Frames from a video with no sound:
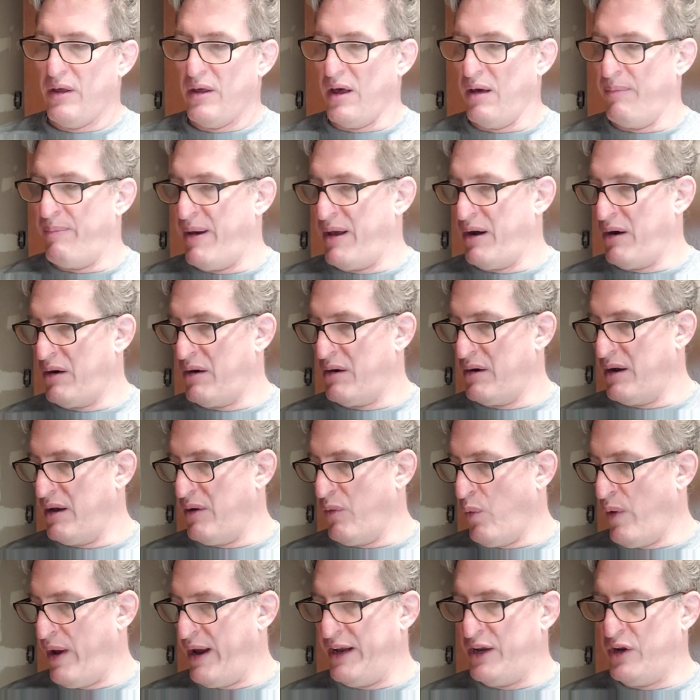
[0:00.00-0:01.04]
a better
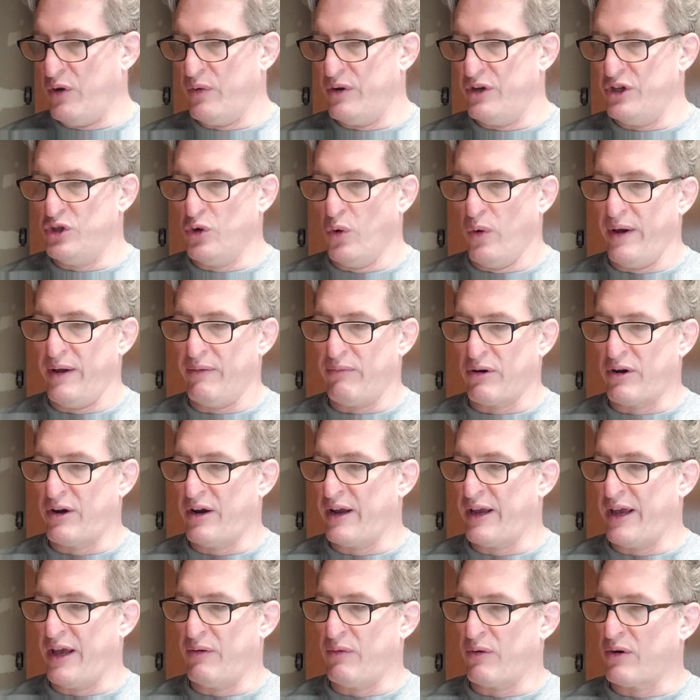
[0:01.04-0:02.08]
way to enjoy it.
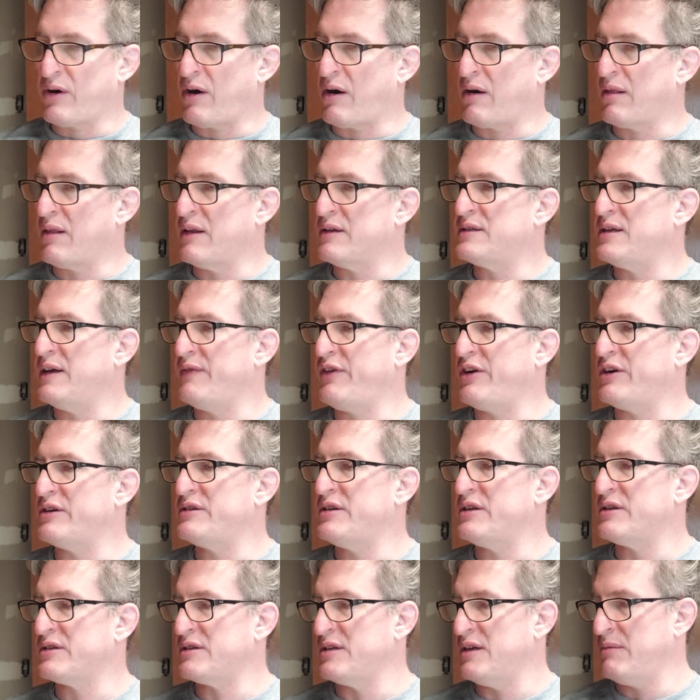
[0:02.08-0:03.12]
Again, regardless of your
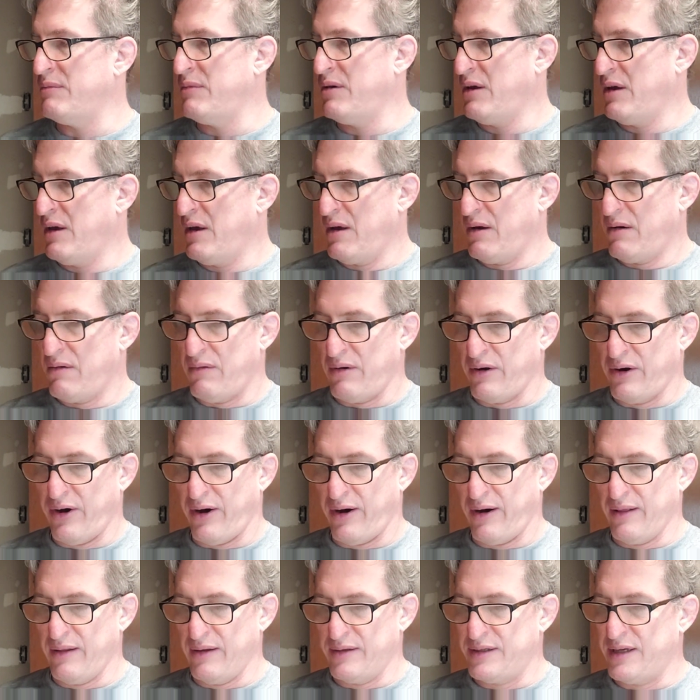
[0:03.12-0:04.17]
system,
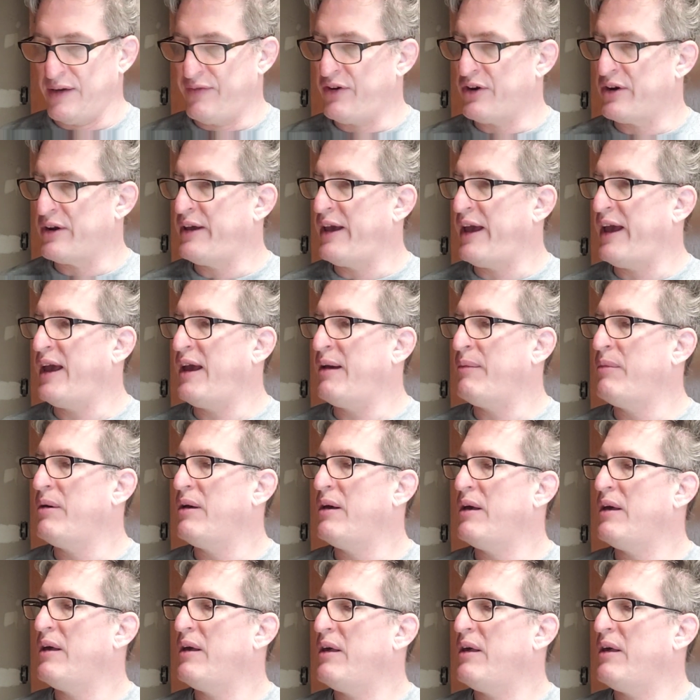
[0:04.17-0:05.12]
regardless of your game,